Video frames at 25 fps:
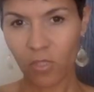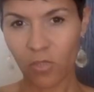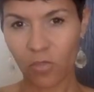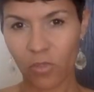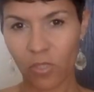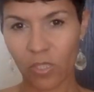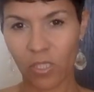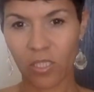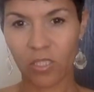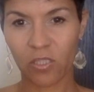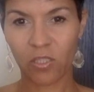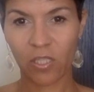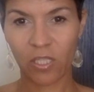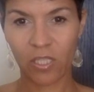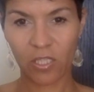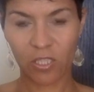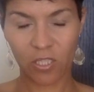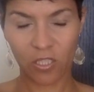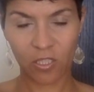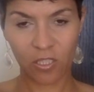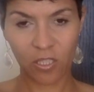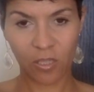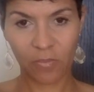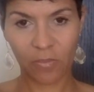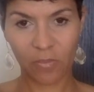Okay, so
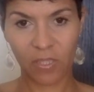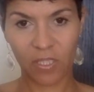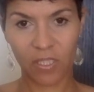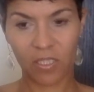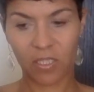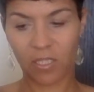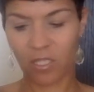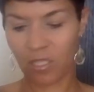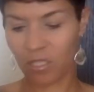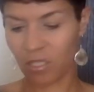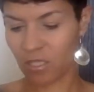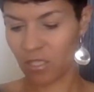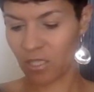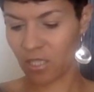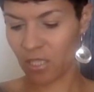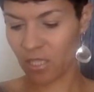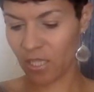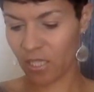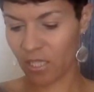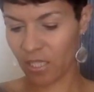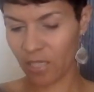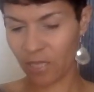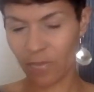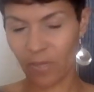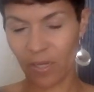that's something to
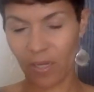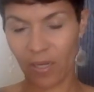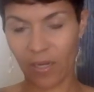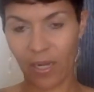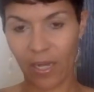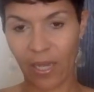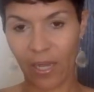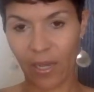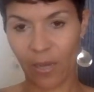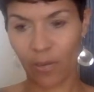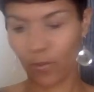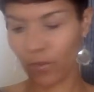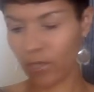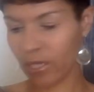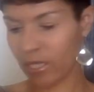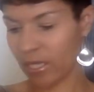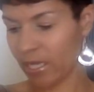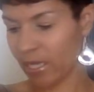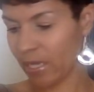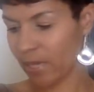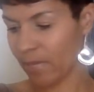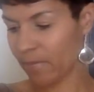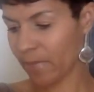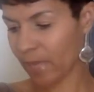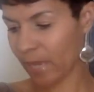think about. How will it
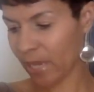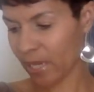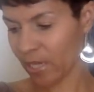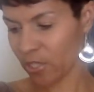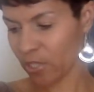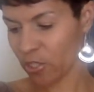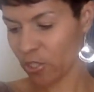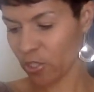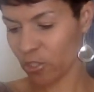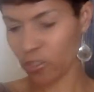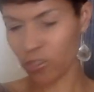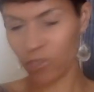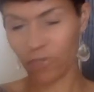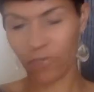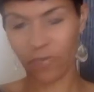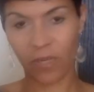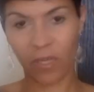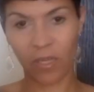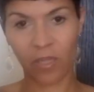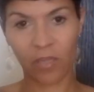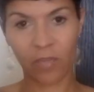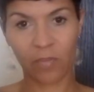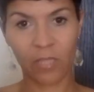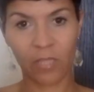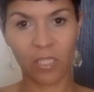impact her
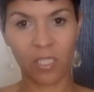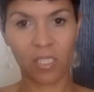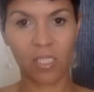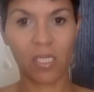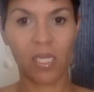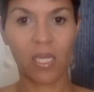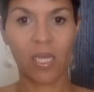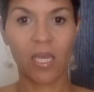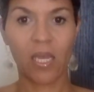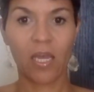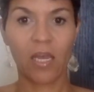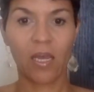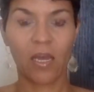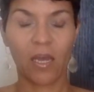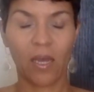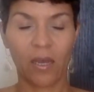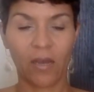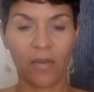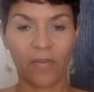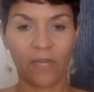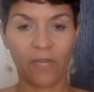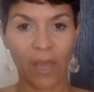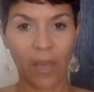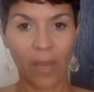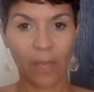development
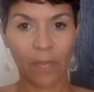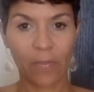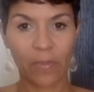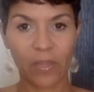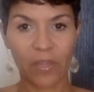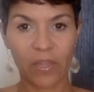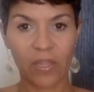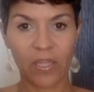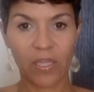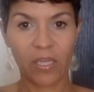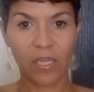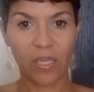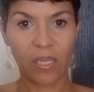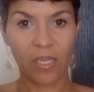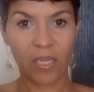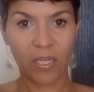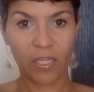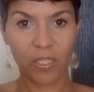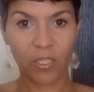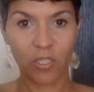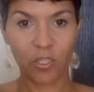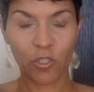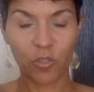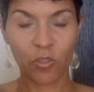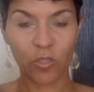of empathy
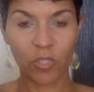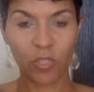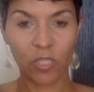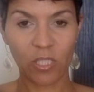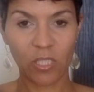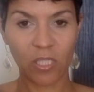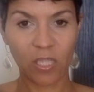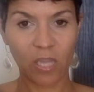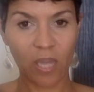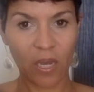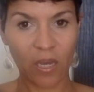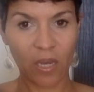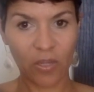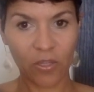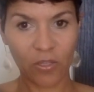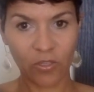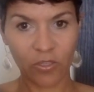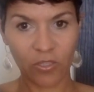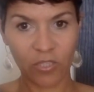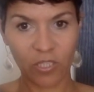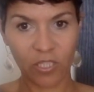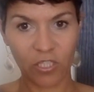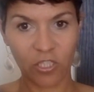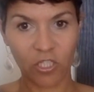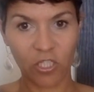and attuning to
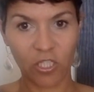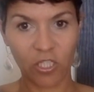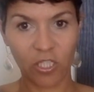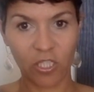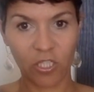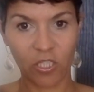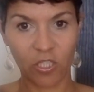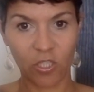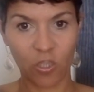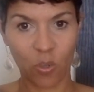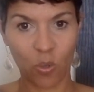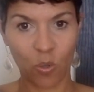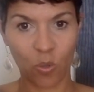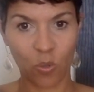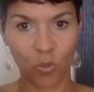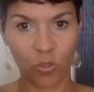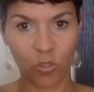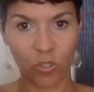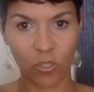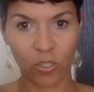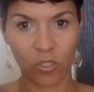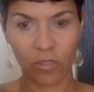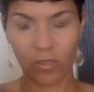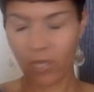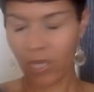others as she gets
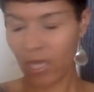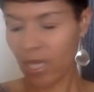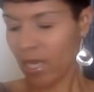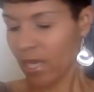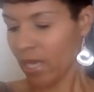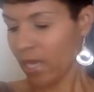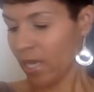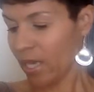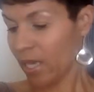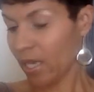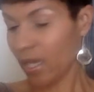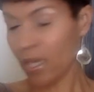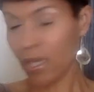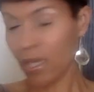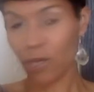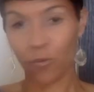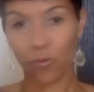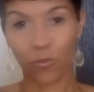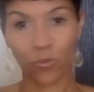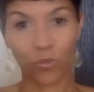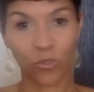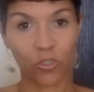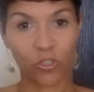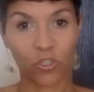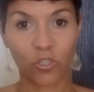older? And
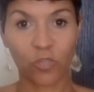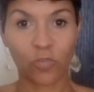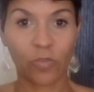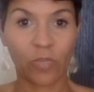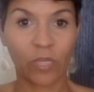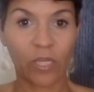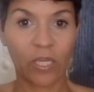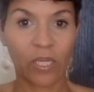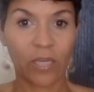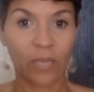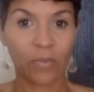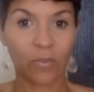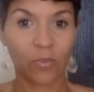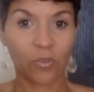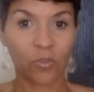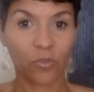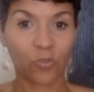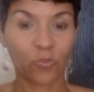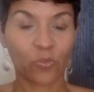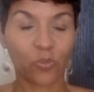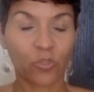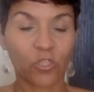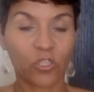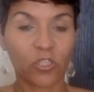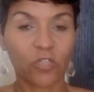will she
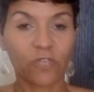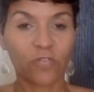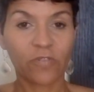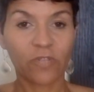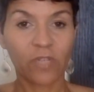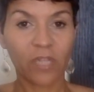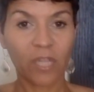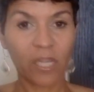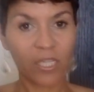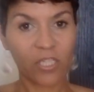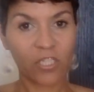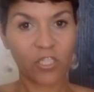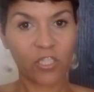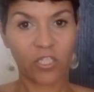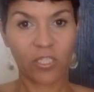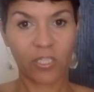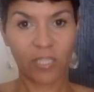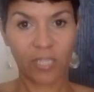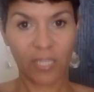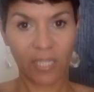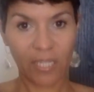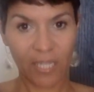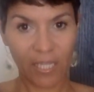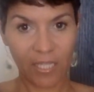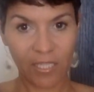feel like she's
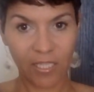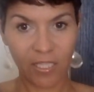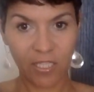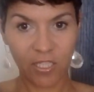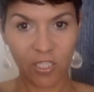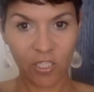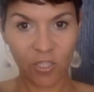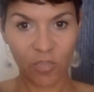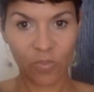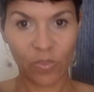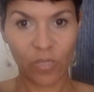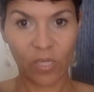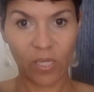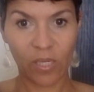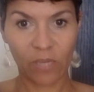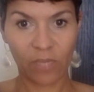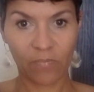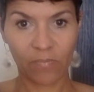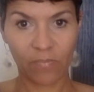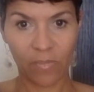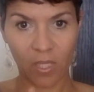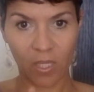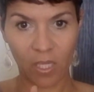connecting to me?